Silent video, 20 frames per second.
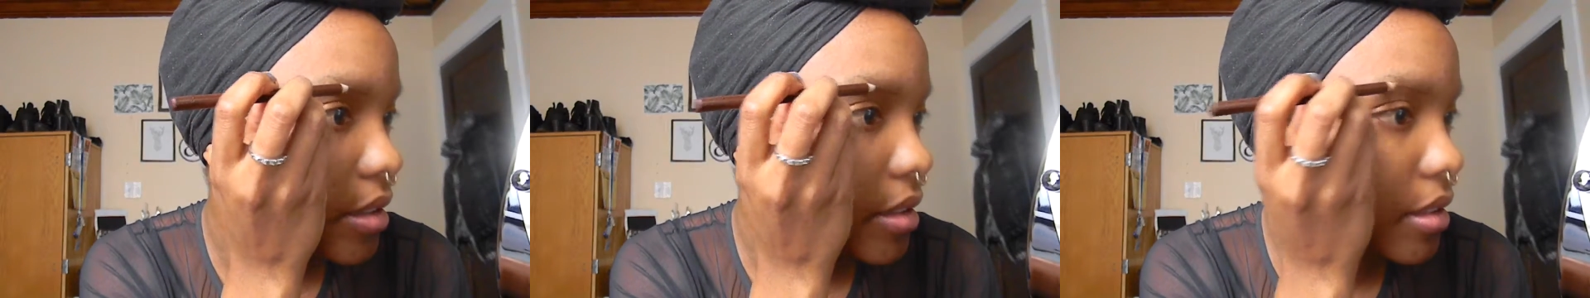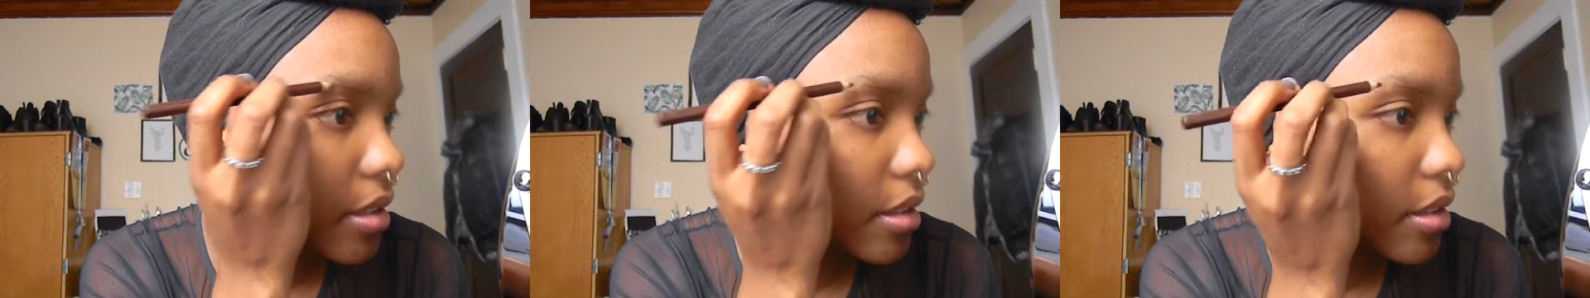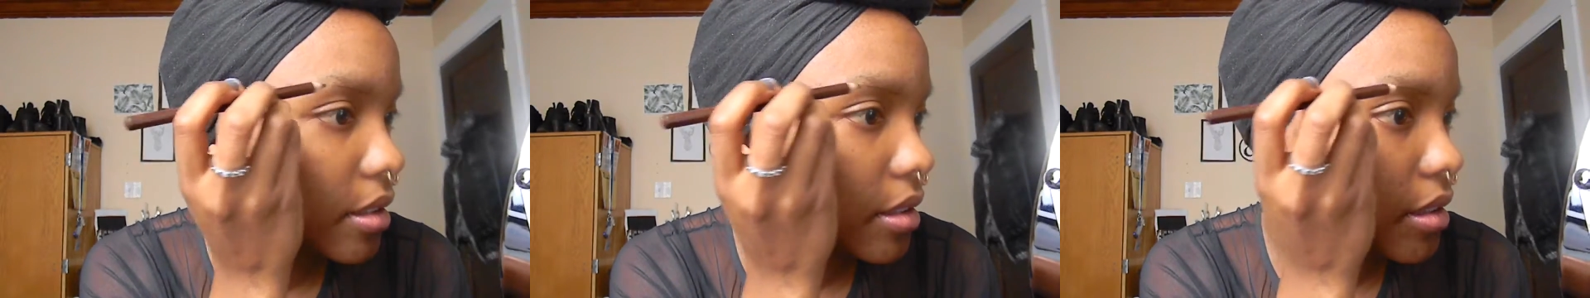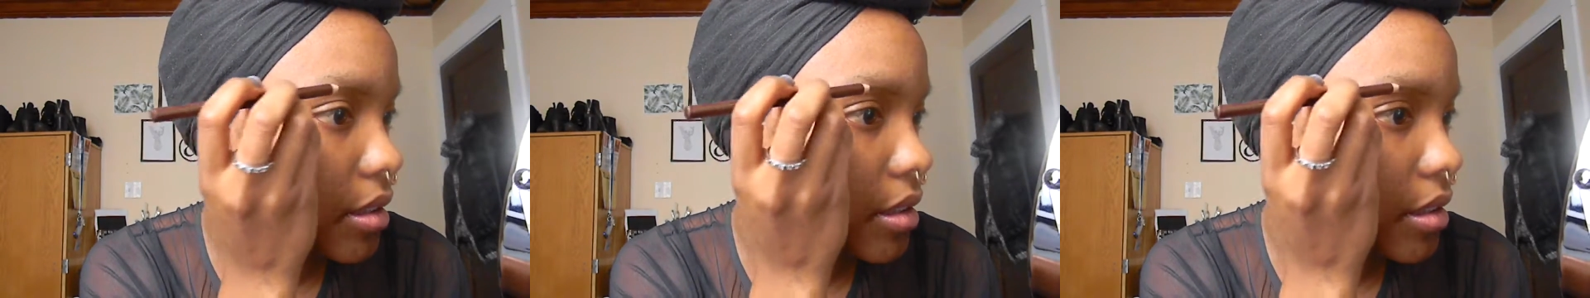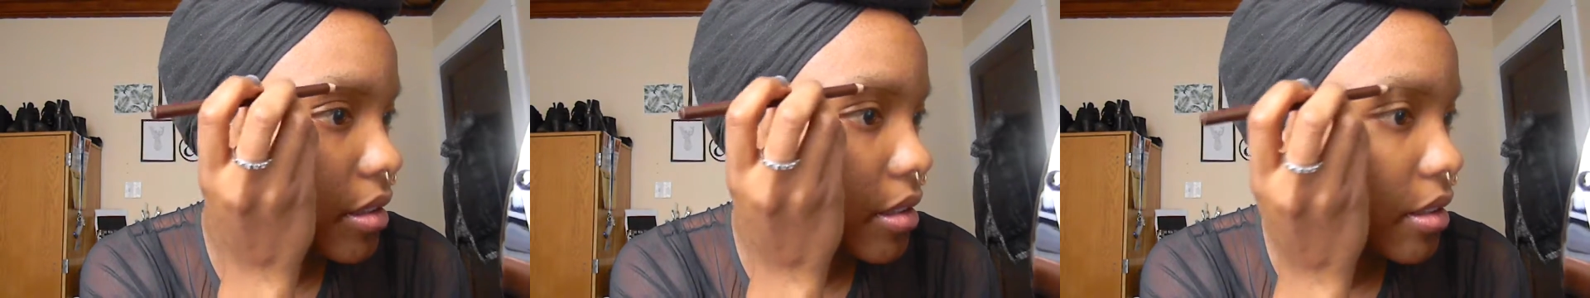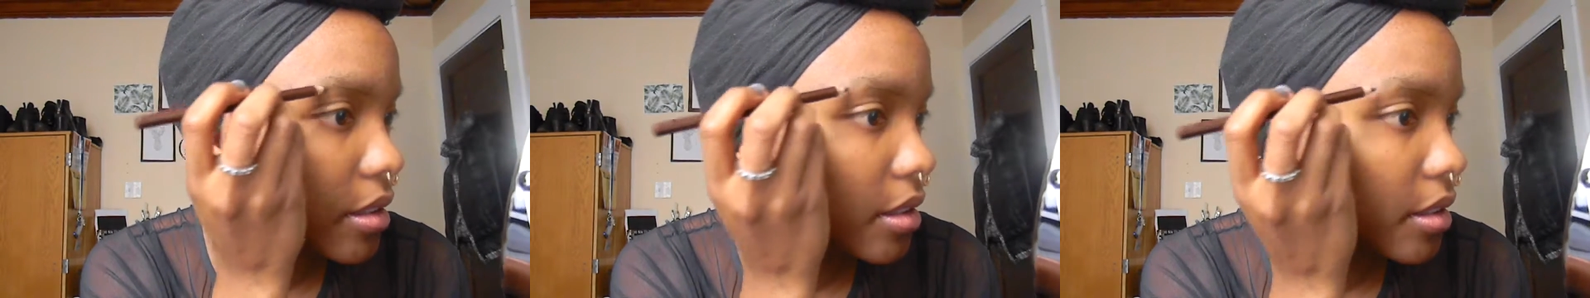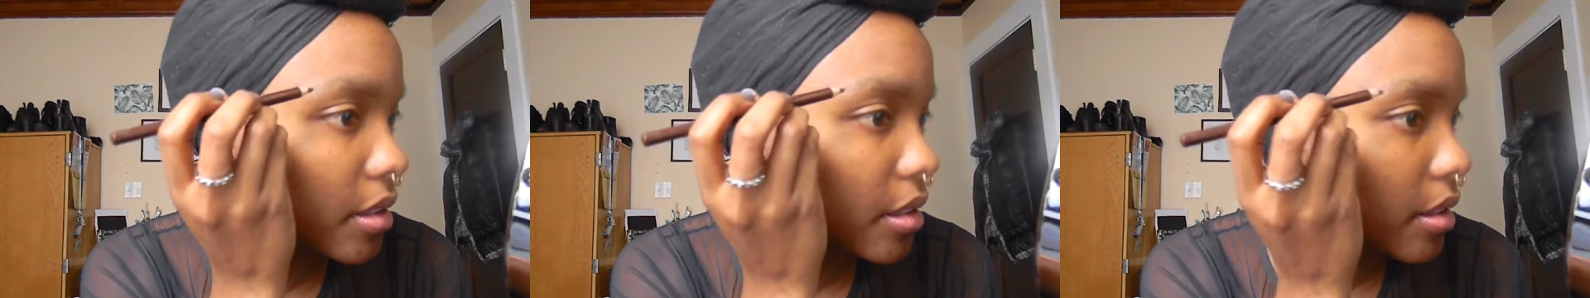
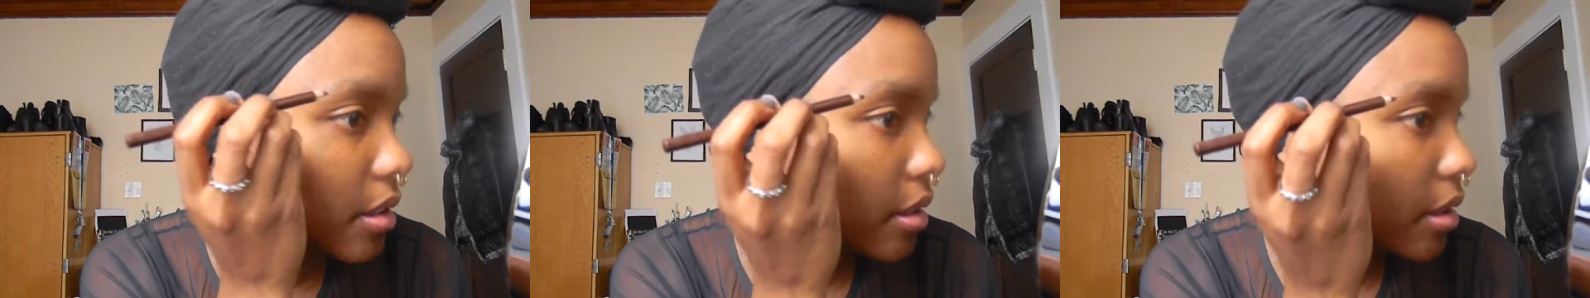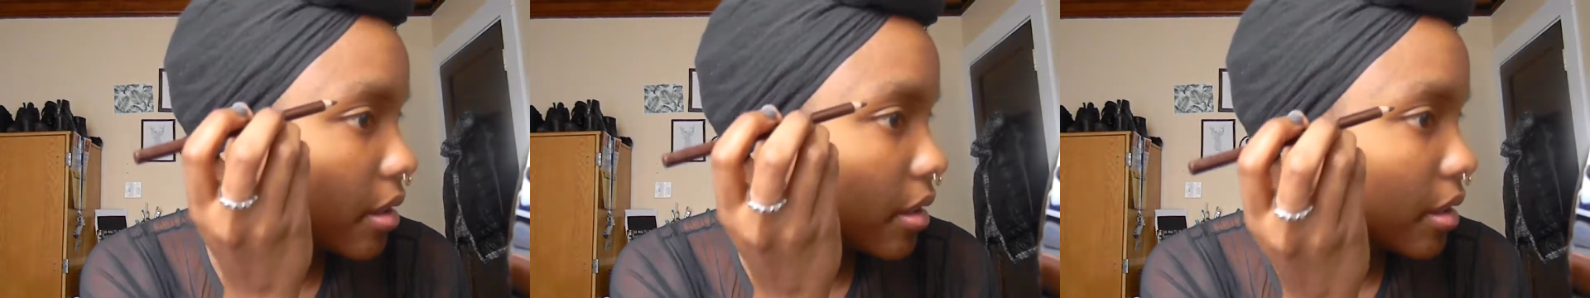and